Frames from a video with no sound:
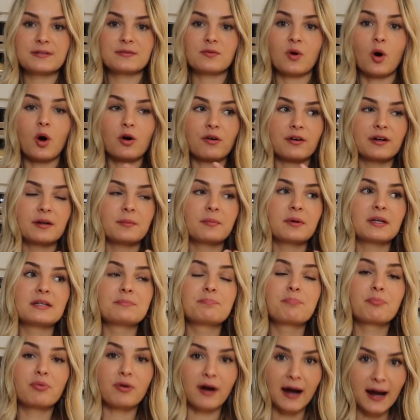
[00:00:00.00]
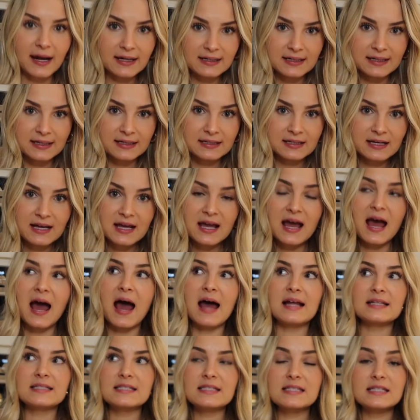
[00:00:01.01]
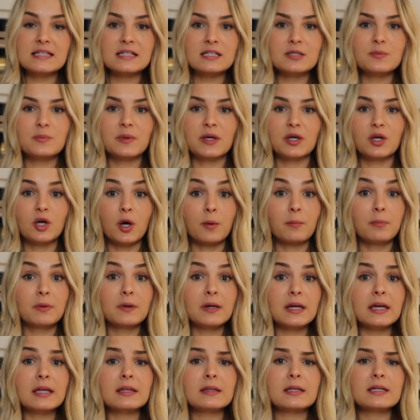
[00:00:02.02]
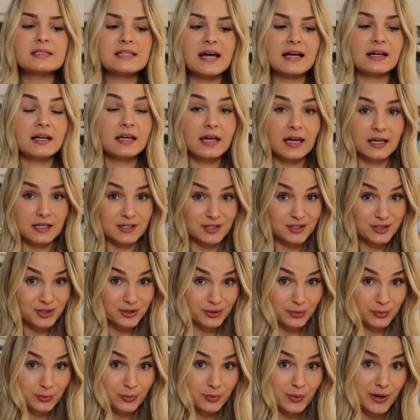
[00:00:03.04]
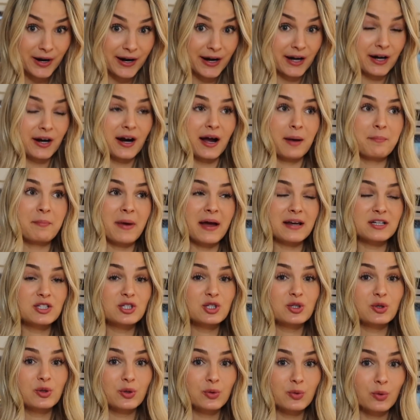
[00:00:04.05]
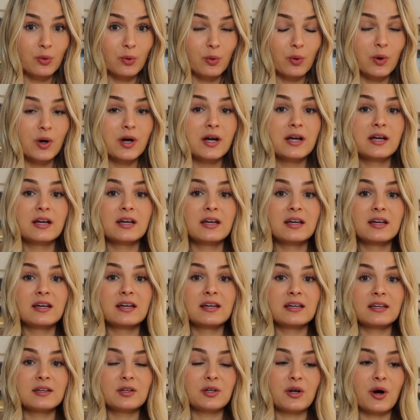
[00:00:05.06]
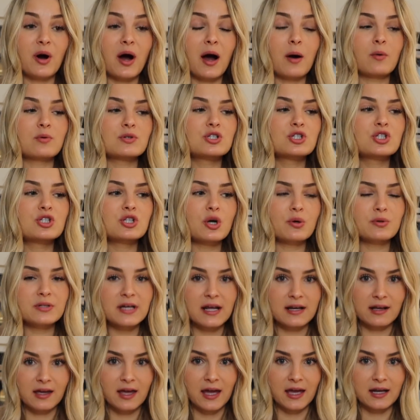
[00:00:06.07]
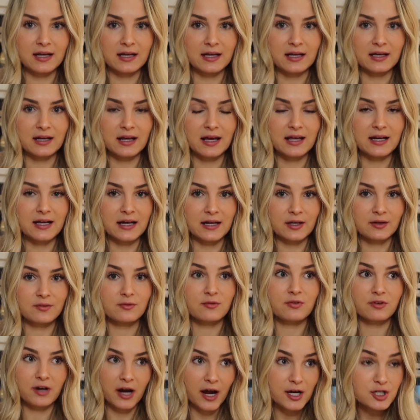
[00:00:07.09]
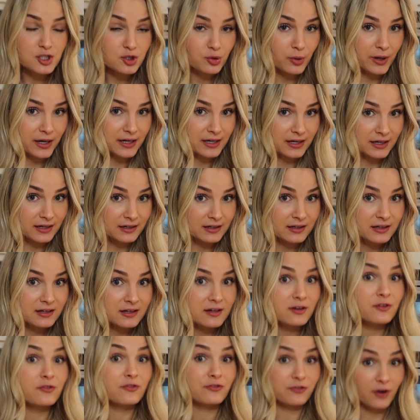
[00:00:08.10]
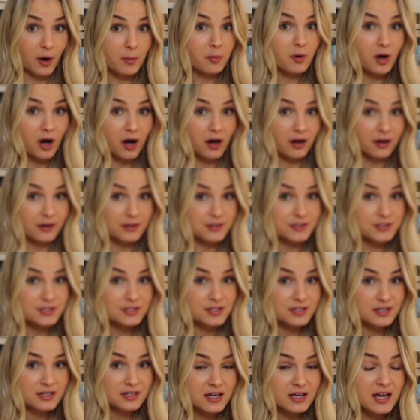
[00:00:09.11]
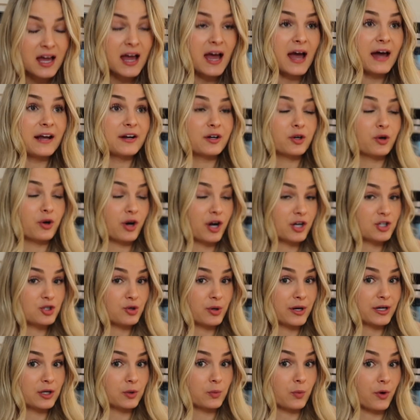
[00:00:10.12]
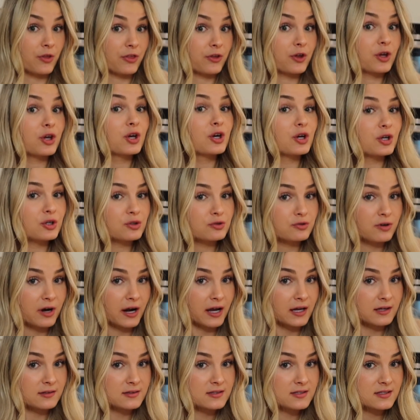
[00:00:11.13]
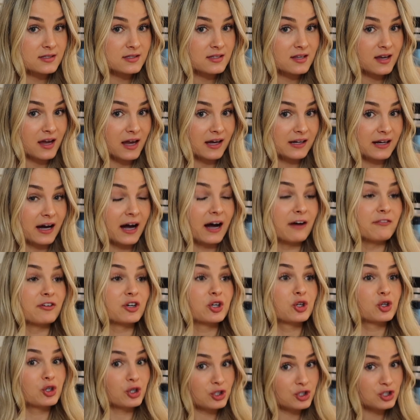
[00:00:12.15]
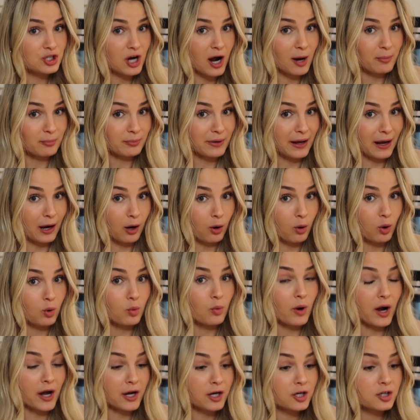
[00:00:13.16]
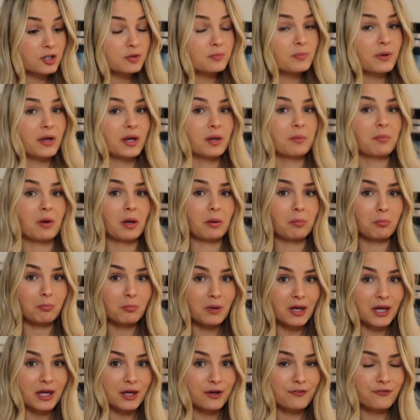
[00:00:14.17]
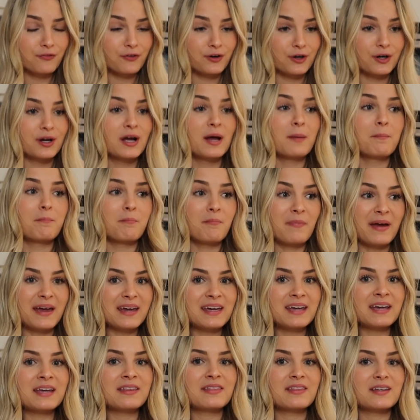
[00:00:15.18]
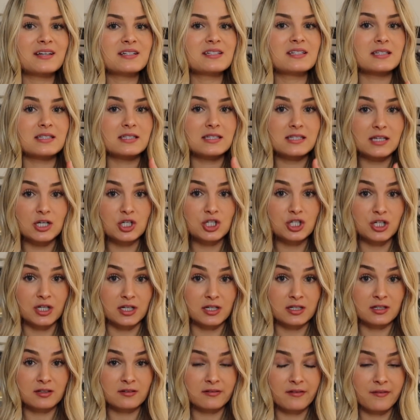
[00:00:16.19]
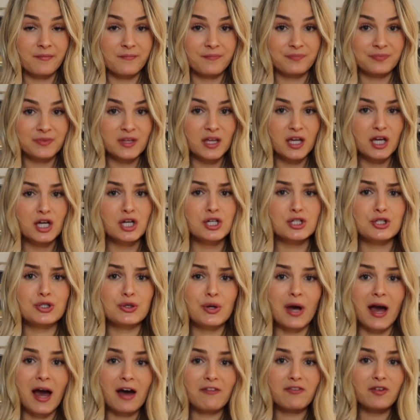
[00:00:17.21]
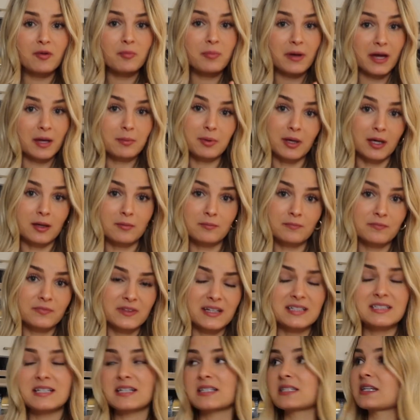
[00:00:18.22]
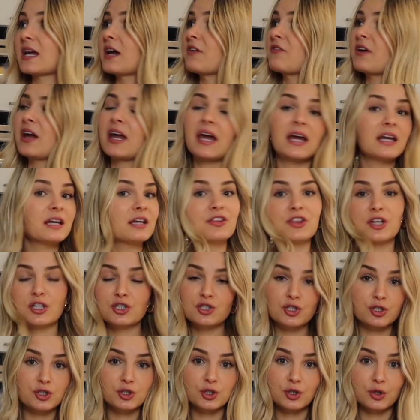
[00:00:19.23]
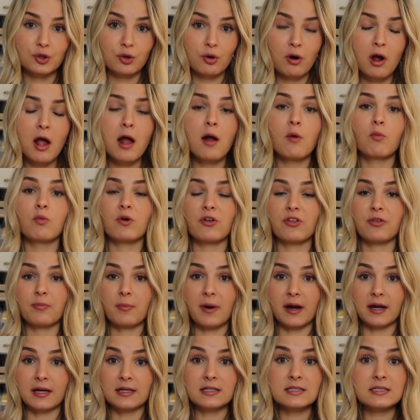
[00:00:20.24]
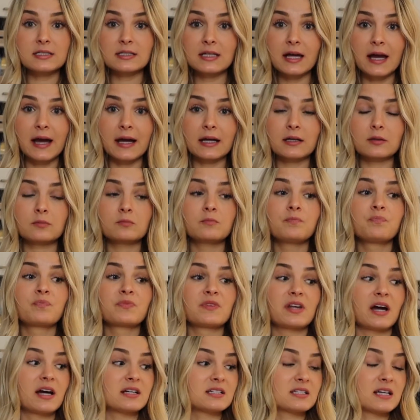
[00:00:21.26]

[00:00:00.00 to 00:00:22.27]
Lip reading: already been pregnant and still being completely dedicated to where I'm at school? You know, I was so dedicated, and I graduated from college. And I graduated with good grades, and I have a good job now. Why are you blaming me for making the decision to have a baby that doesn't have anything to do with my intellect? That